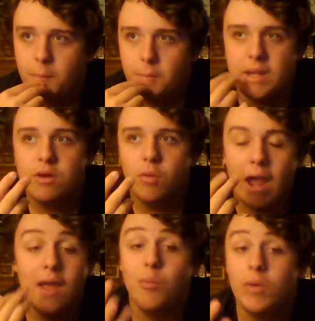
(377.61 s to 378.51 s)

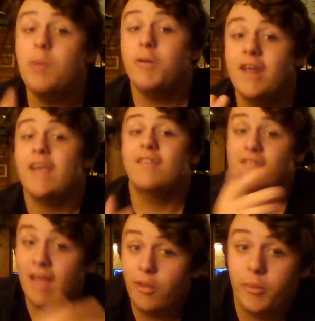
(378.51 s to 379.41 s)
And we retained
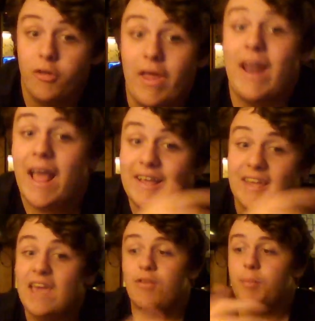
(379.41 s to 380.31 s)
salary on that and
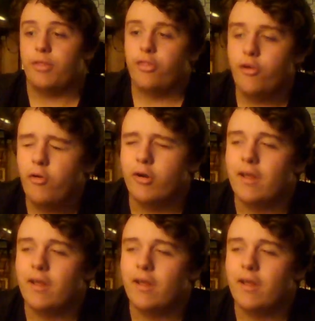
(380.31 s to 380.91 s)
gave up a third.